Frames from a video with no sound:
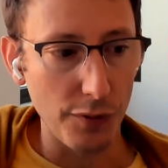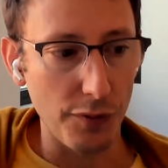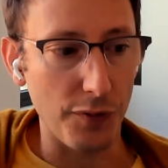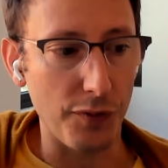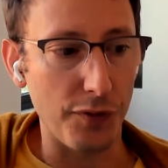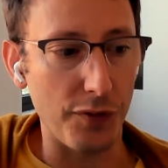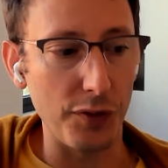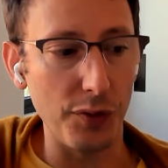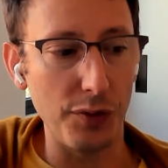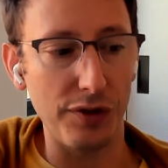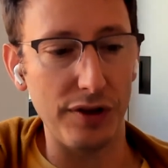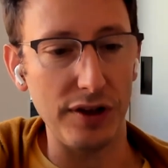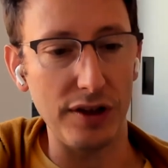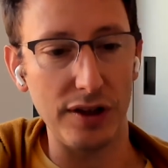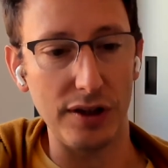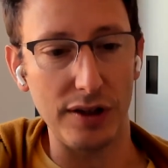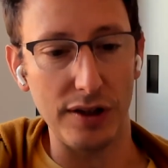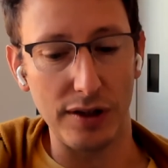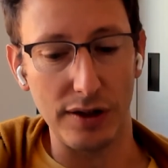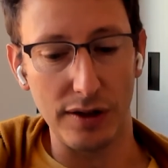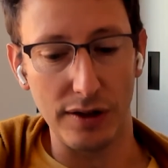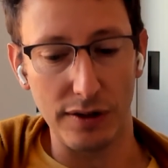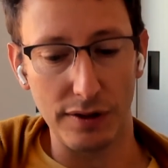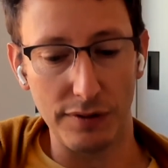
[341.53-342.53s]
through
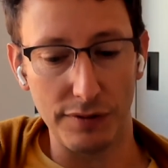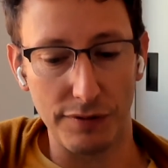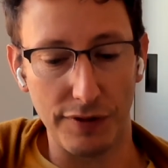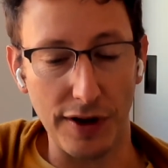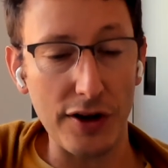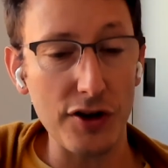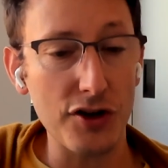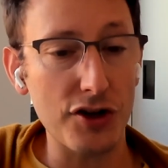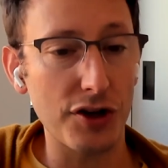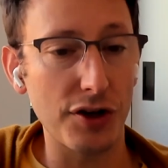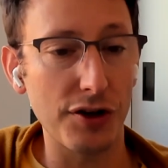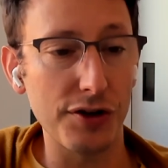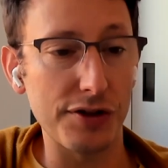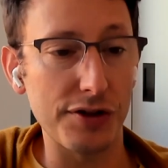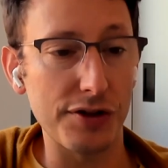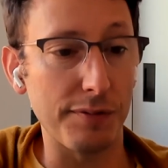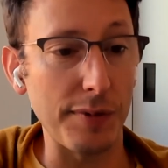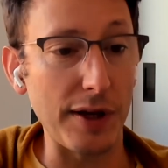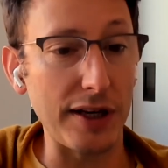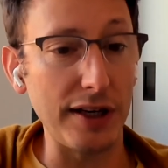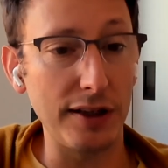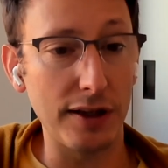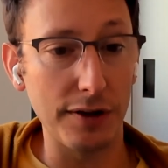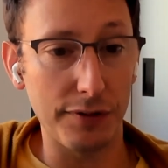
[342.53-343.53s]
the ventures
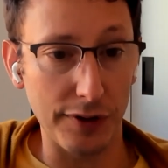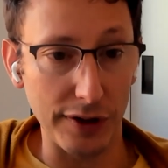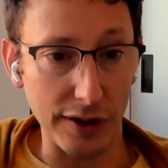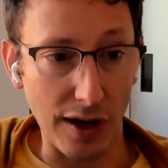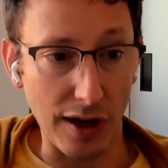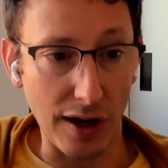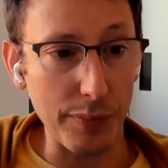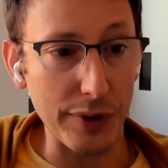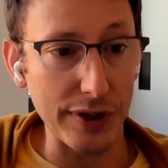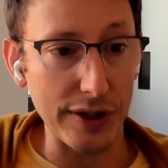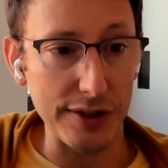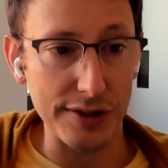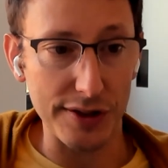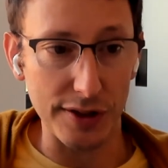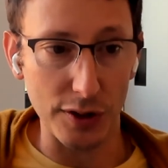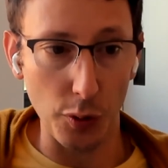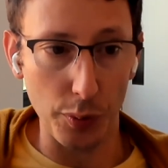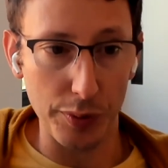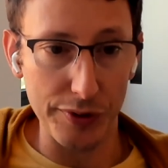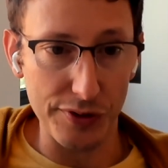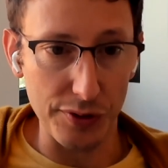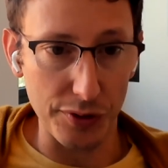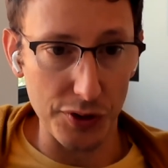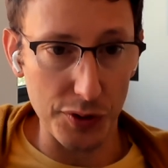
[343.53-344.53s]
of many different companies and
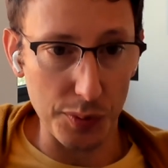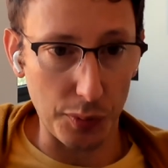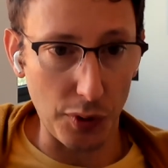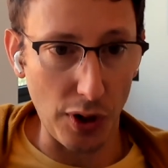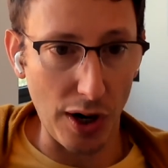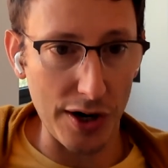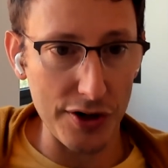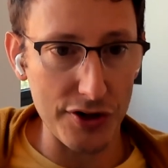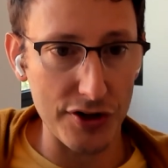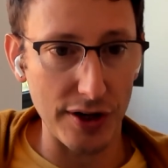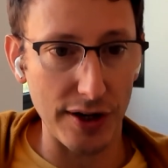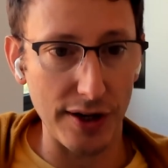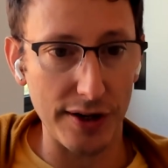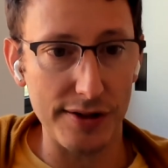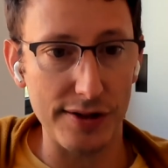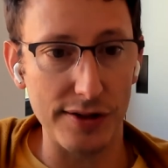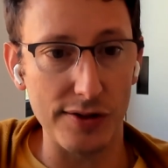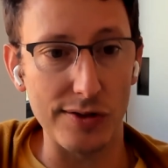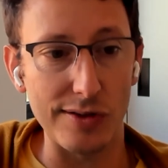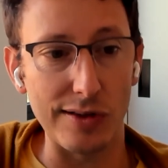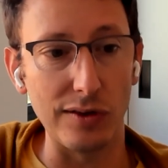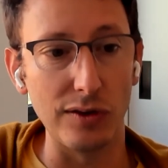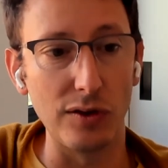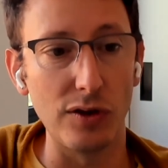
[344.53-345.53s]
open source projects,
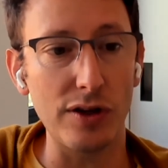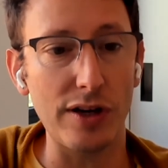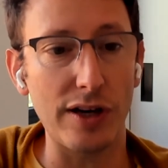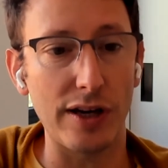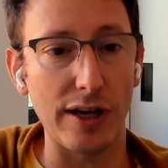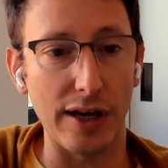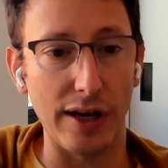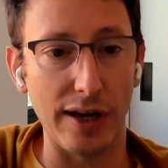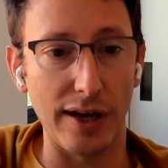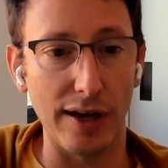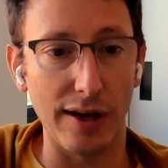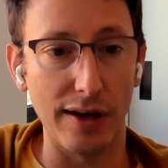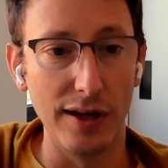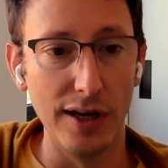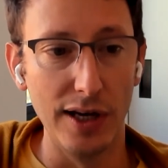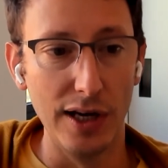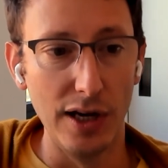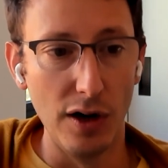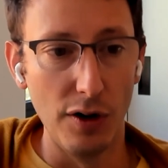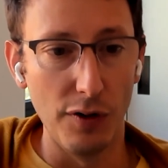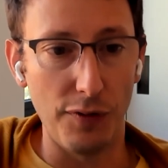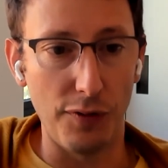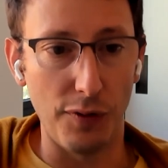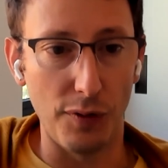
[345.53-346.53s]
is looking
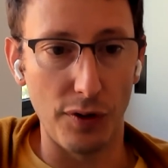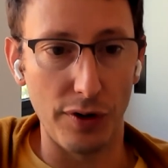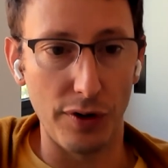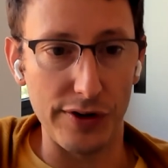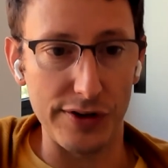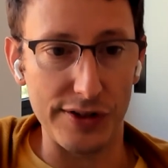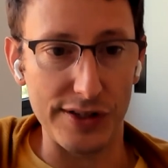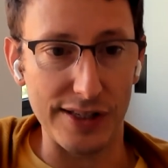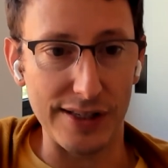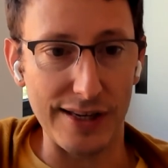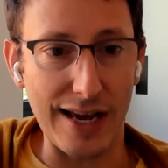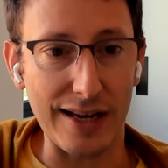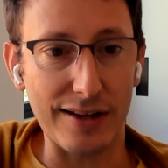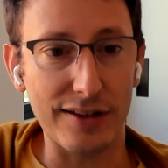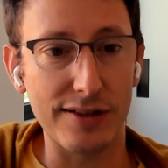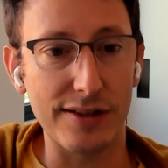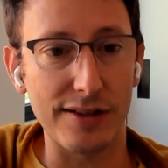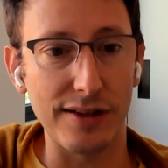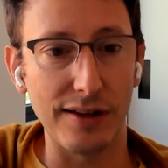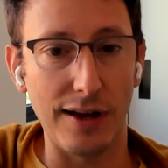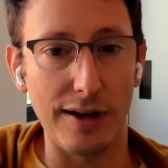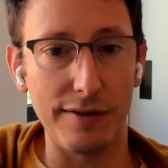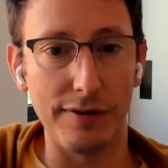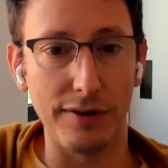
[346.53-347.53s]
for this
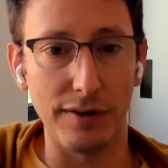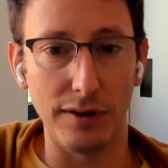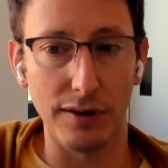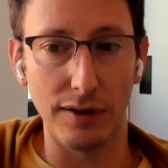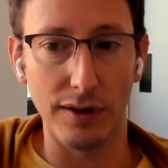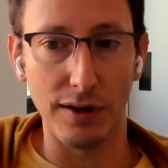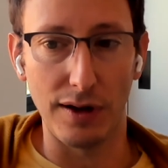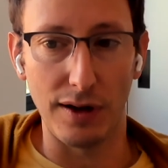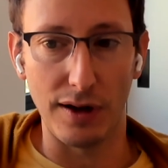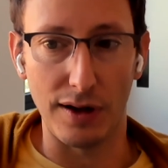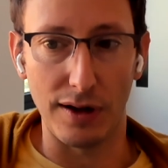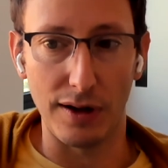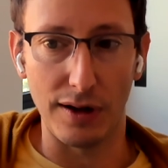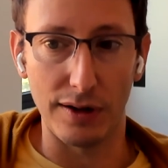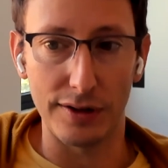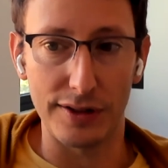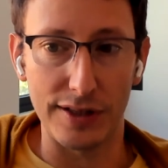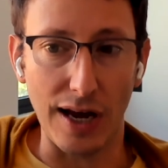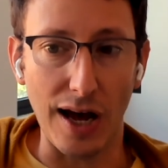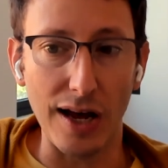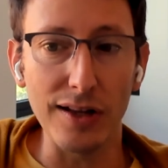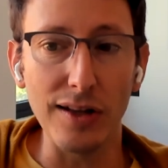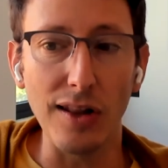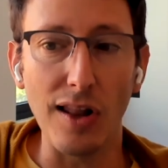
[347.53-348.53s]
next level
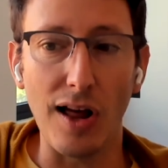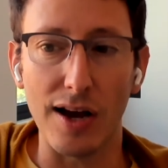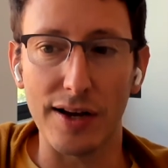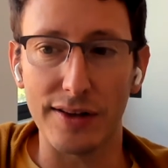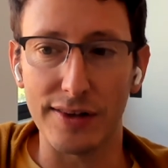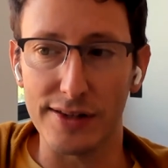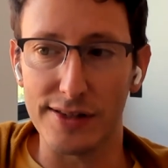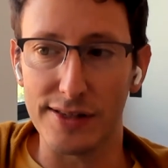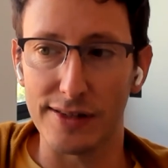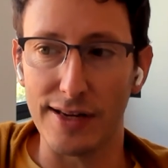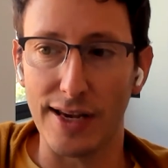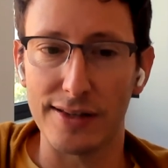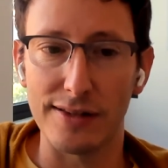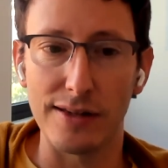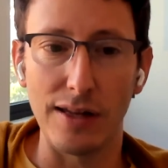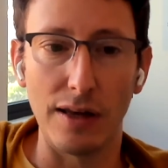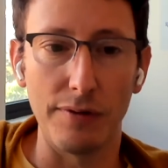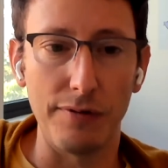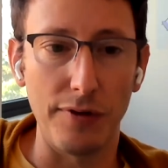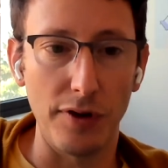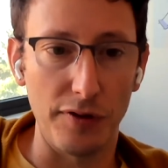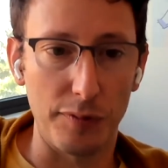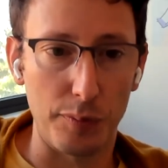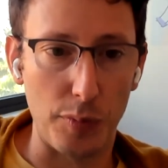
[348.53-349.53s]
to unlock this next
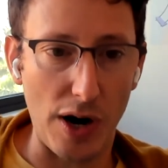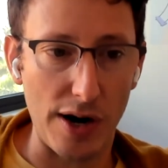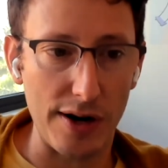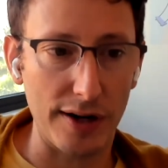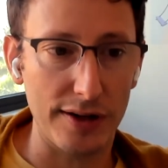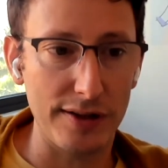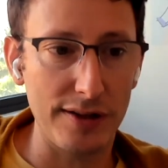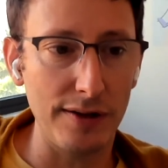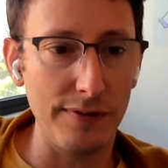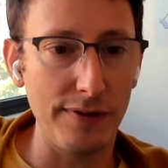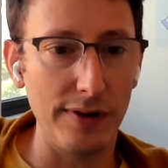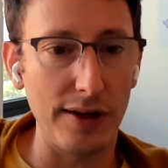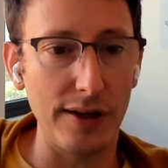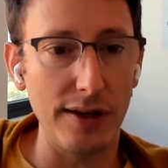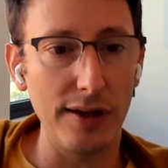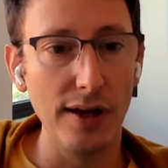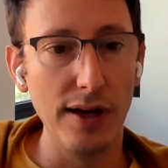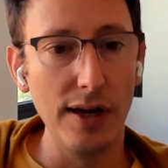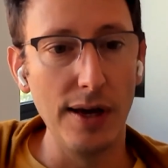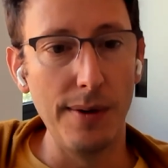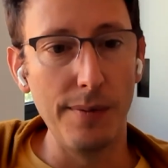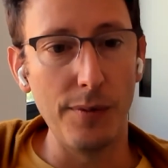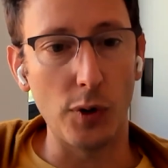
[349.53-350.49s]
level of productivity,